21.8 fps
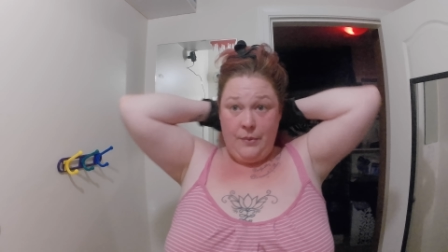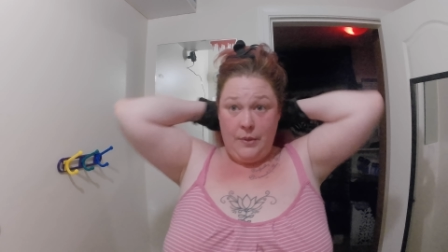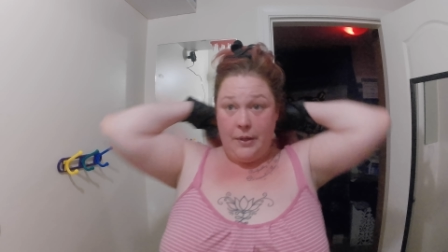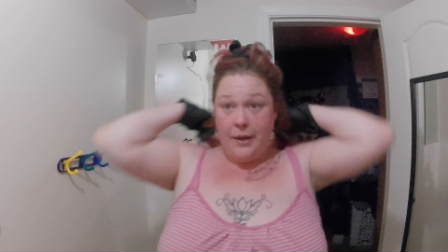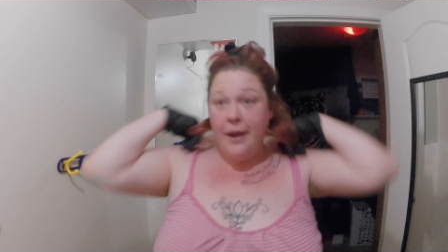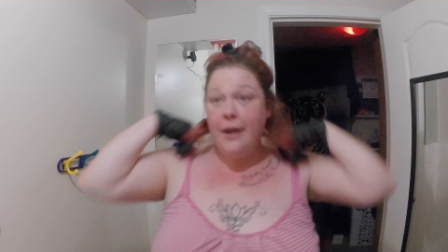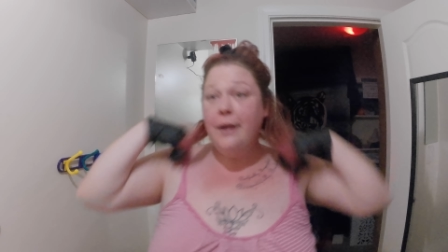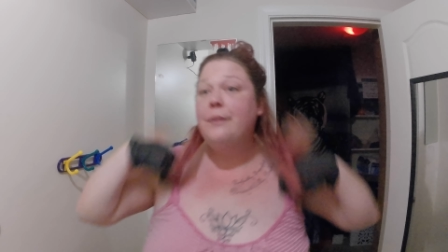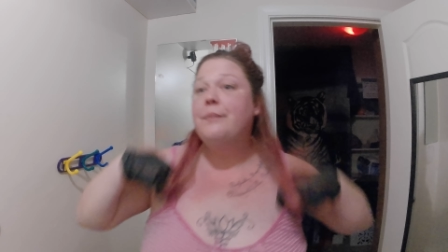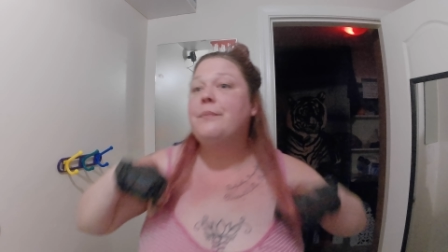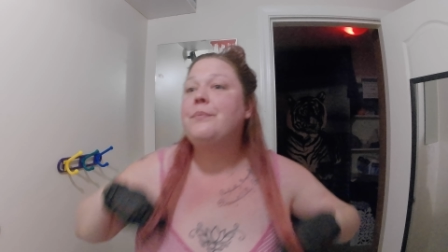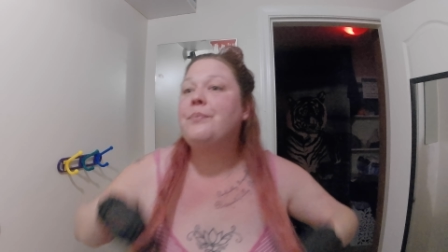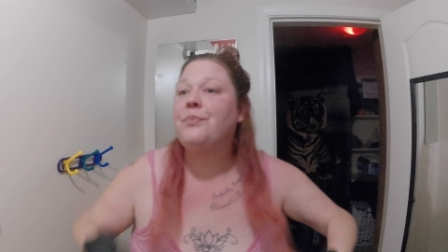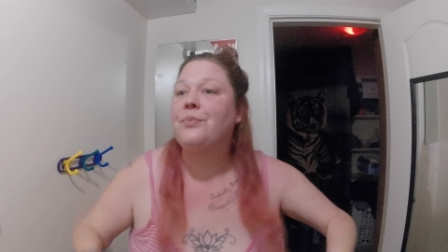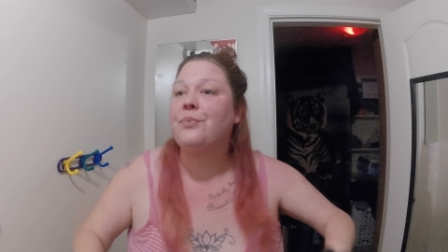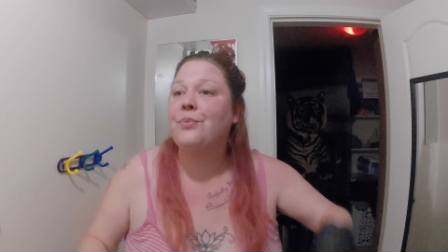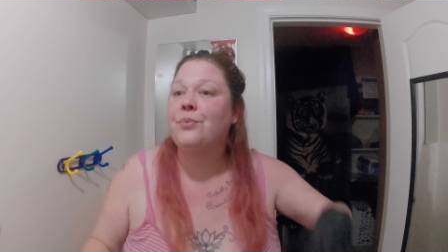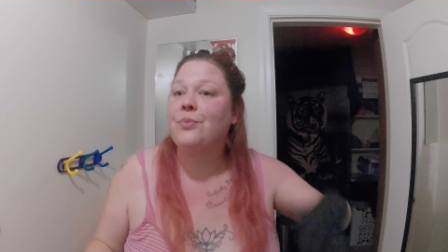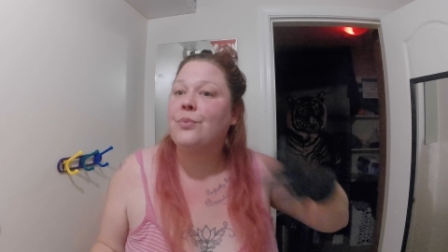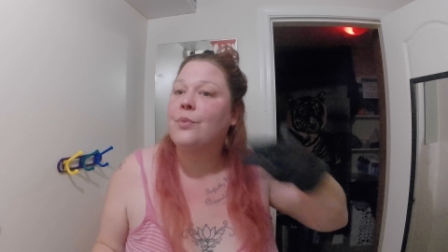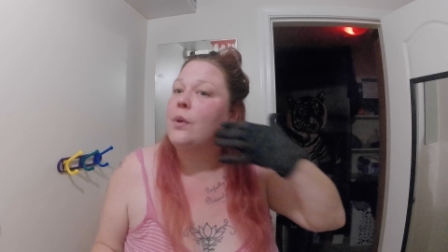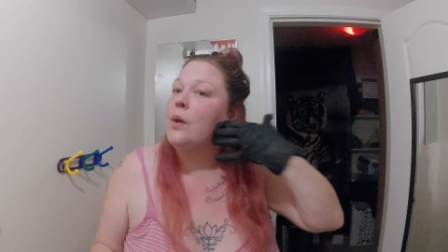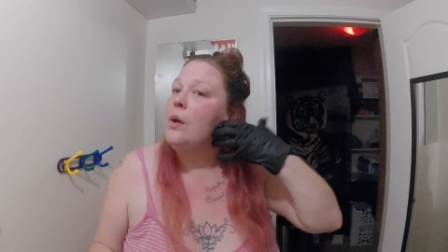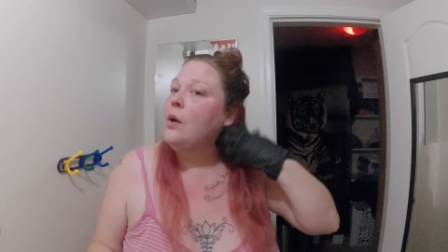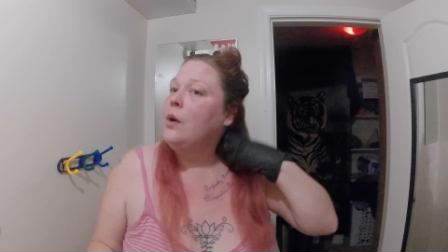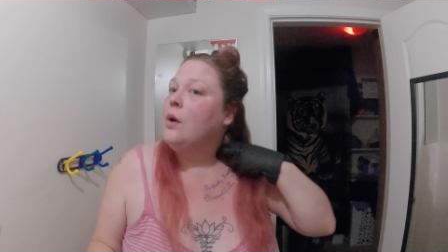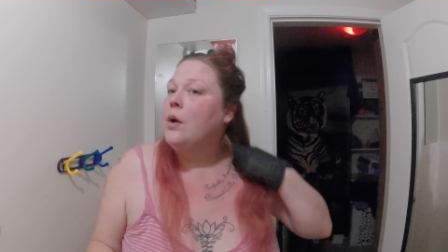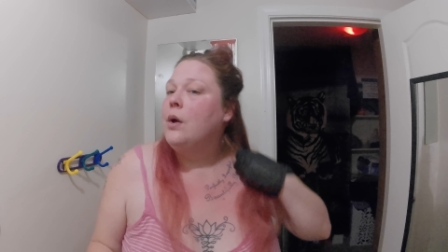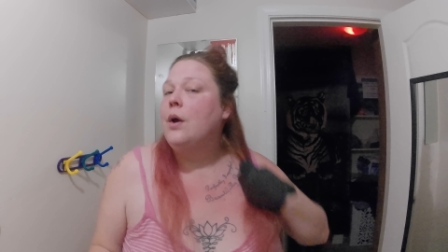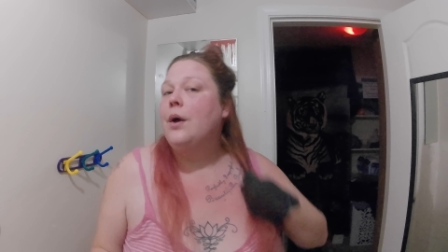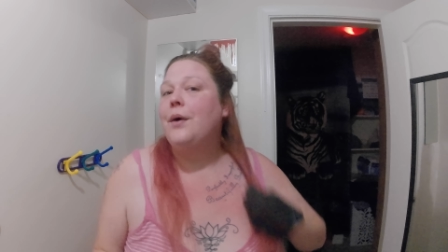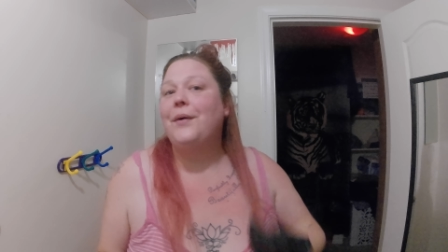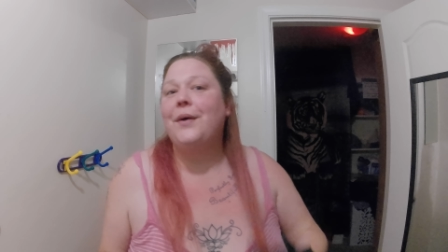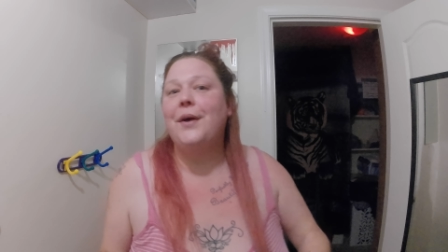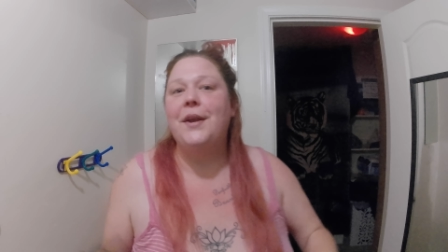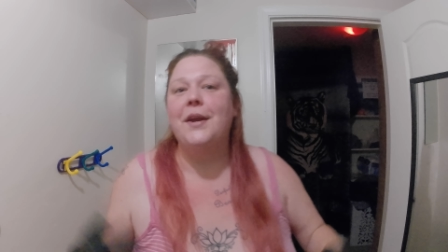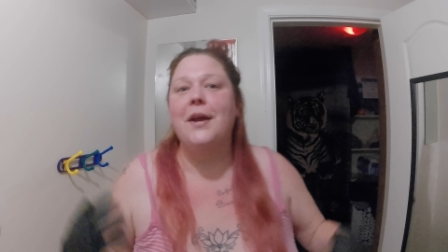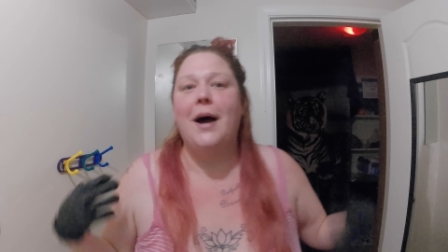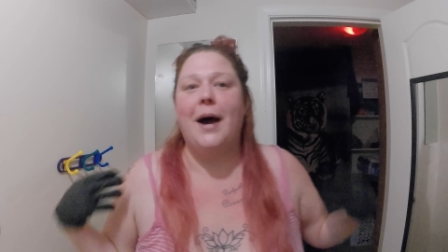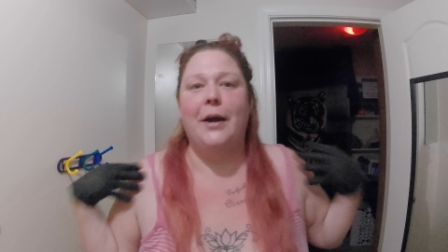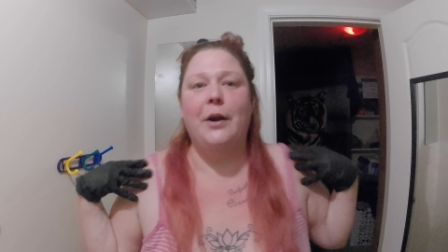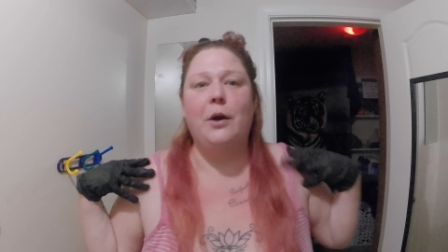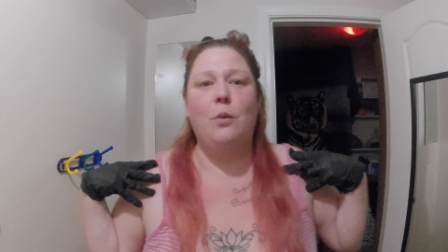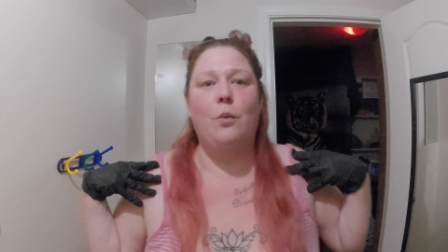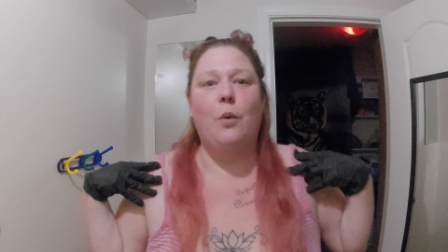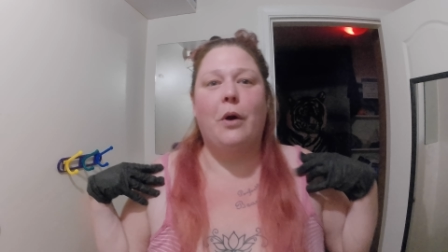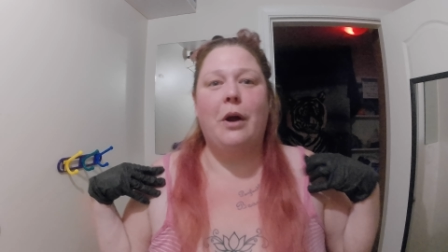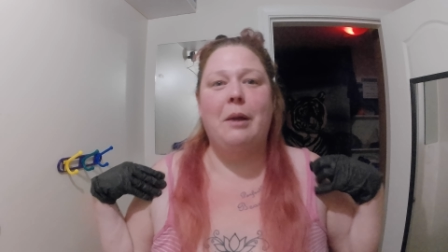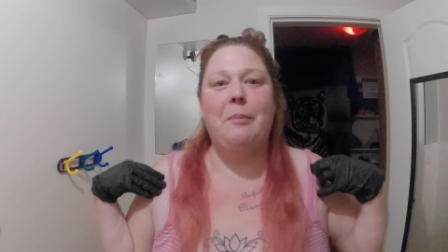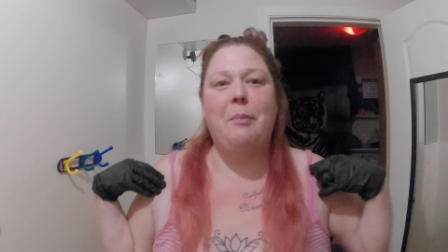Okay. And I don't worry